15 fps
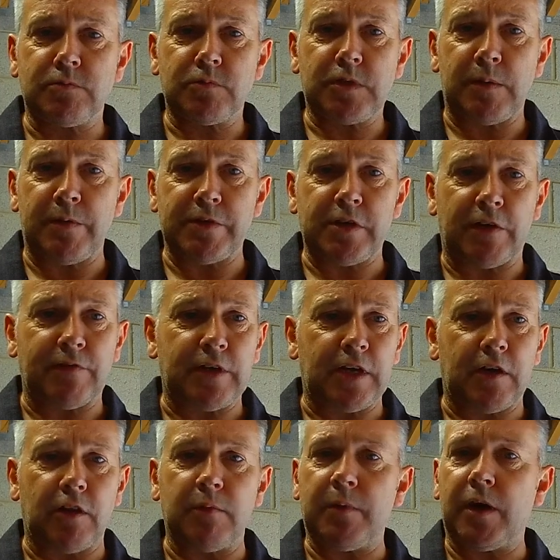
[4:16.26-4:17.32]
10 minutes after
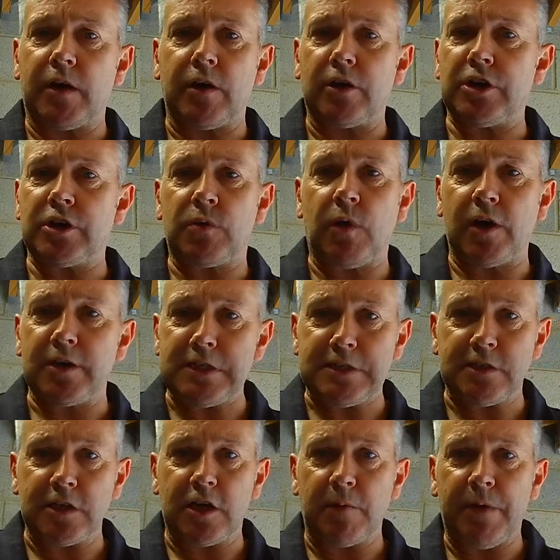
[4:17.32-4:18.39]
getting on the bike, I could have quite
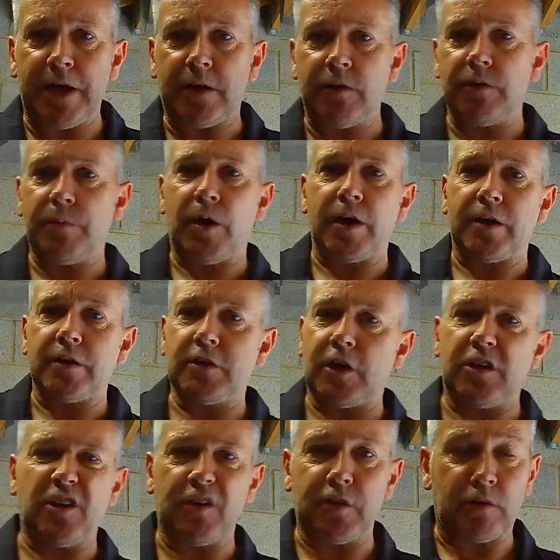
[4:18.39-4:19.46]
easily got back on the bike and done
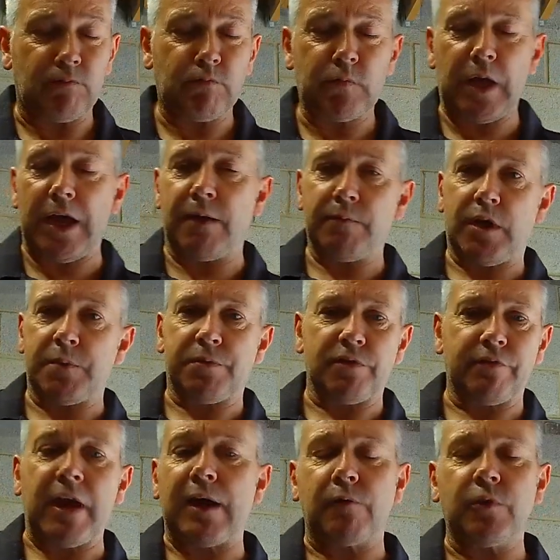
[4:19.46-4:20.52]
another couple
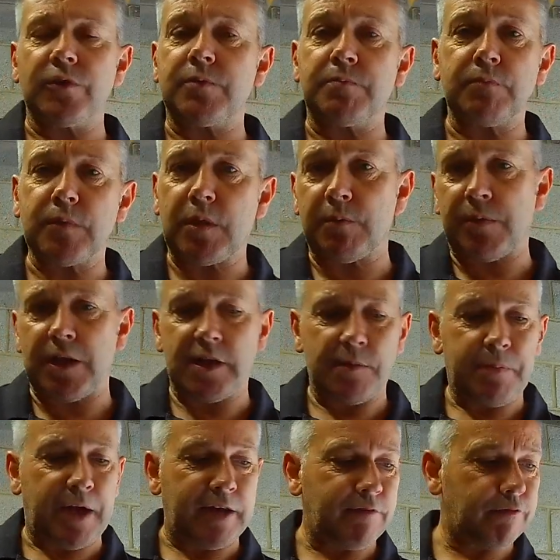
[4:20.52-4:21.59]
of hours completely
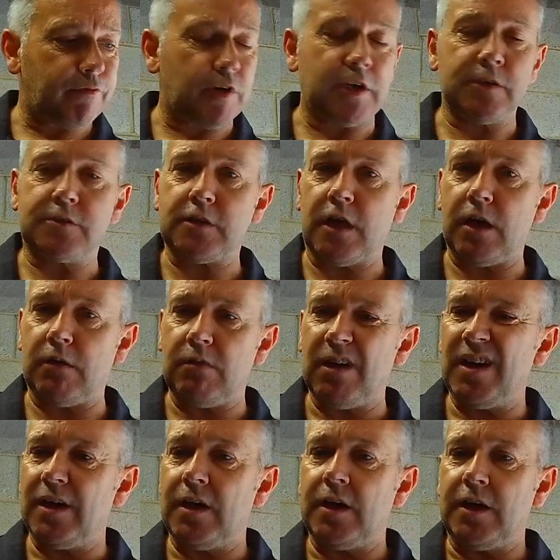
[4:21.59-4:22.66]
pain-free. So
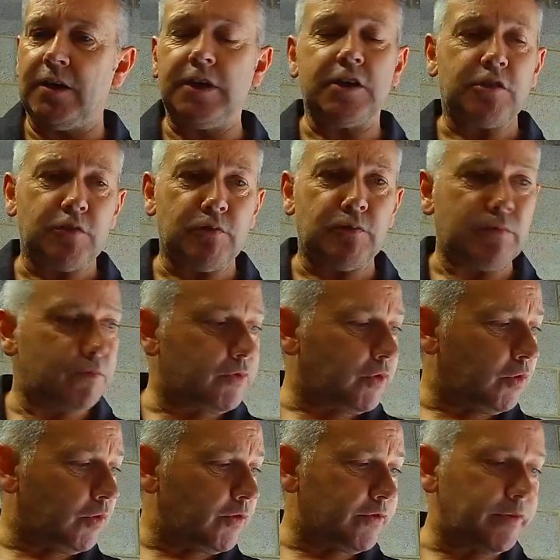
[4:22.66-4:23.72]
initial
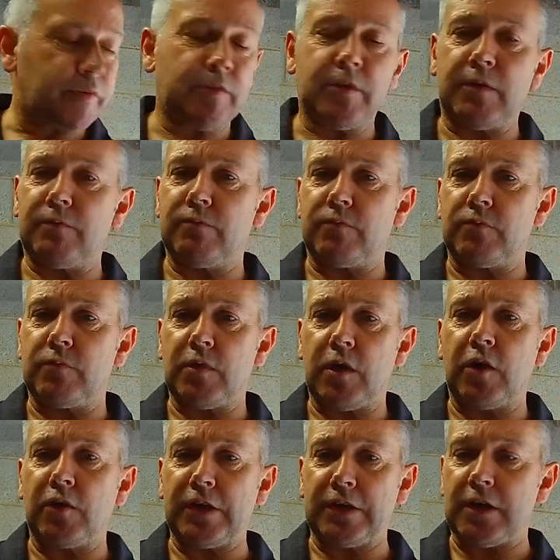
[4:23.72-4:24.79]
thoughts
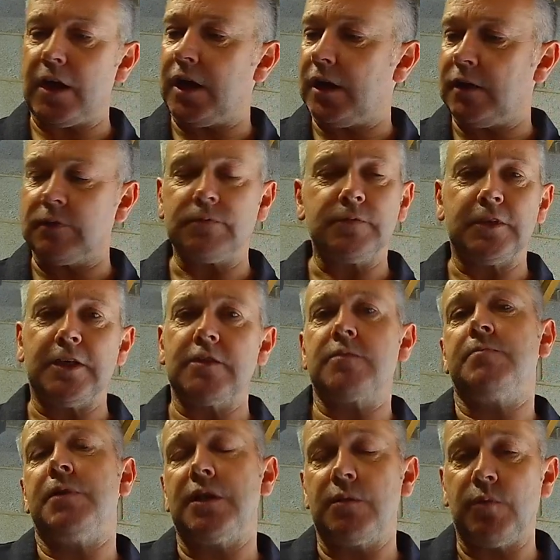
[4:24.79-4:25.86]
on it are it's
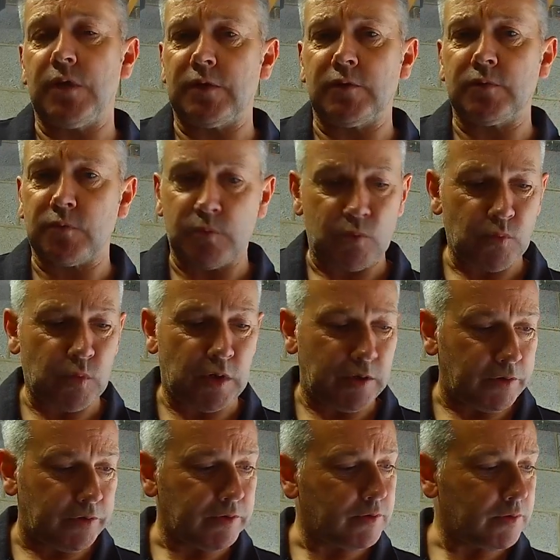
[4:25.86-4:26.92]
money well
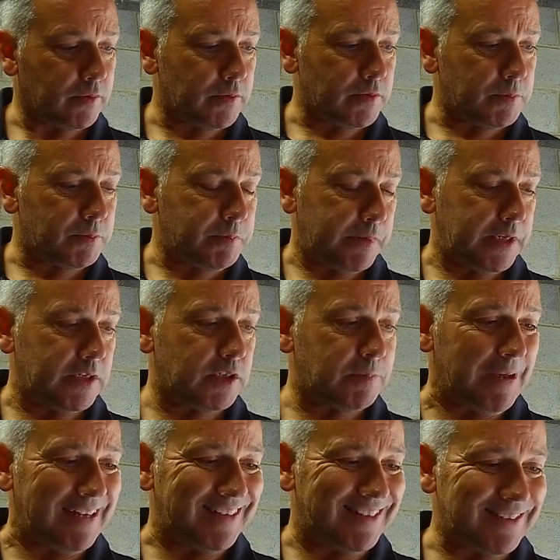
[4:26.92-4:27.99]
worth being
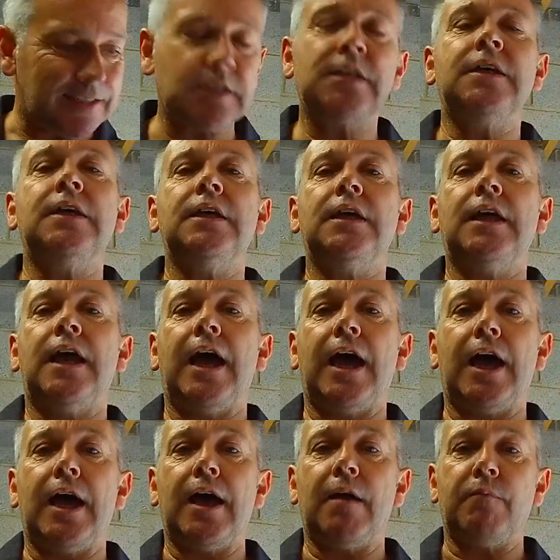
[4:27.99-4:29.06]
spent.
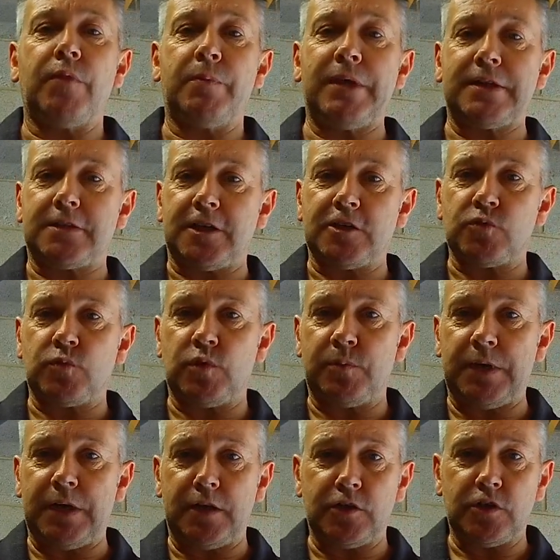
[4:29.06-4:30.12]
The big test will
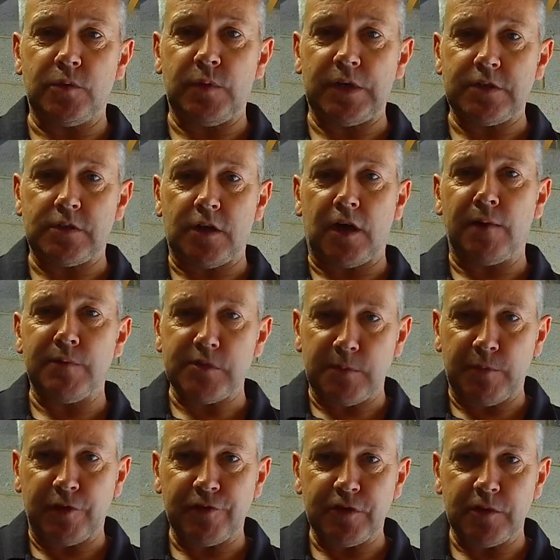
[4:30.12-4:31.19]
be in 2 weeks' time, as
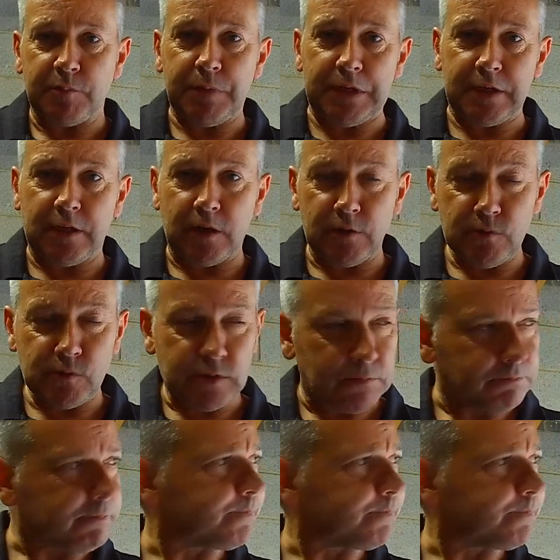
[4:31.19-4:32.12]
I'm off to the Picos.